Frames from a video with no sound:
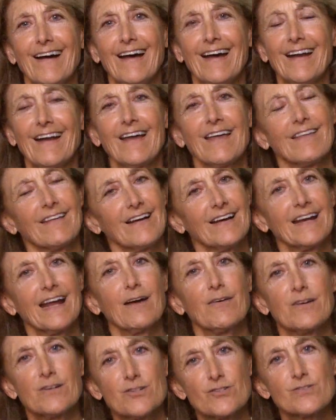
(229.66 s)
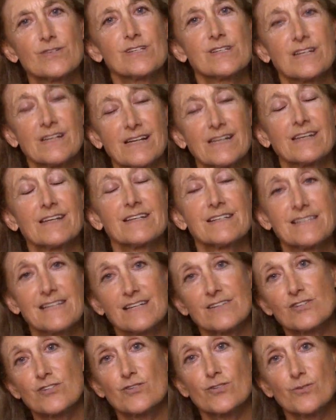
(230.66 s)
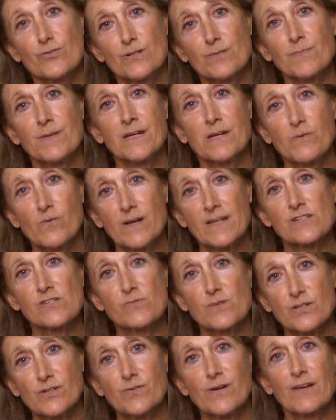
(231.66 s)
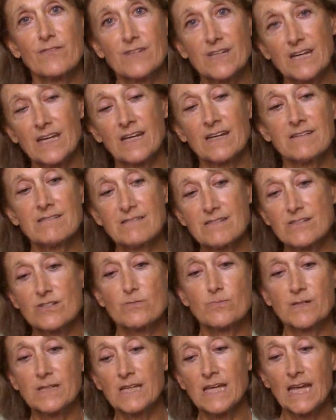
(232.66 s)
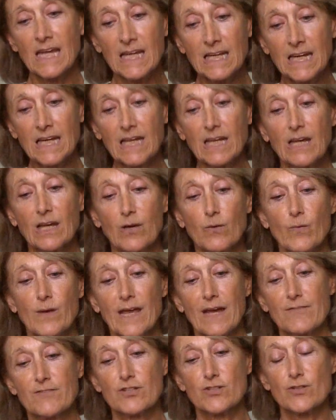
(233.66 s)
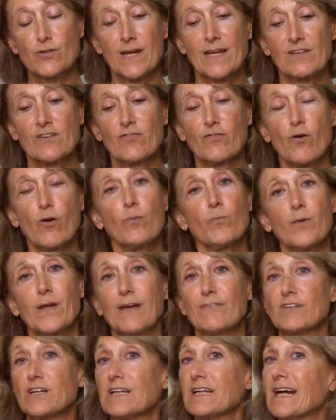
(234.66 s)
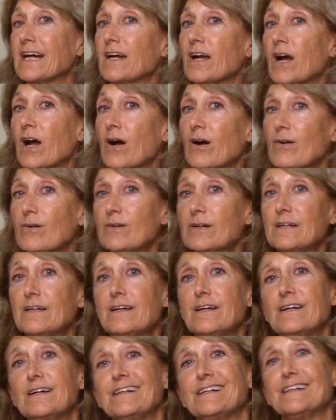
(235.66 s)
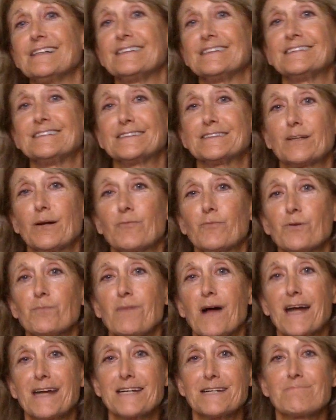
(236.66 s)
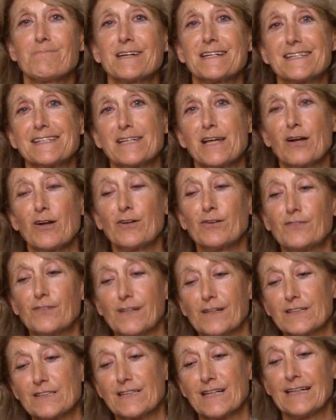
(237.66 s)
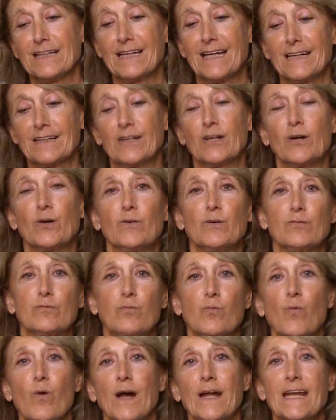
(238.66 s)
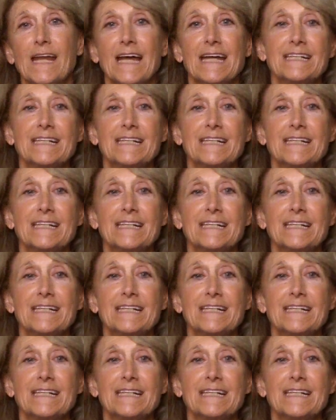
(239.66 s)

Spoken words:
And I thought, how interesting. I guess that's true in many ways. We do have to end to begin. We have to transform. We have to let go. And so I'm reminding myself that as I let go of one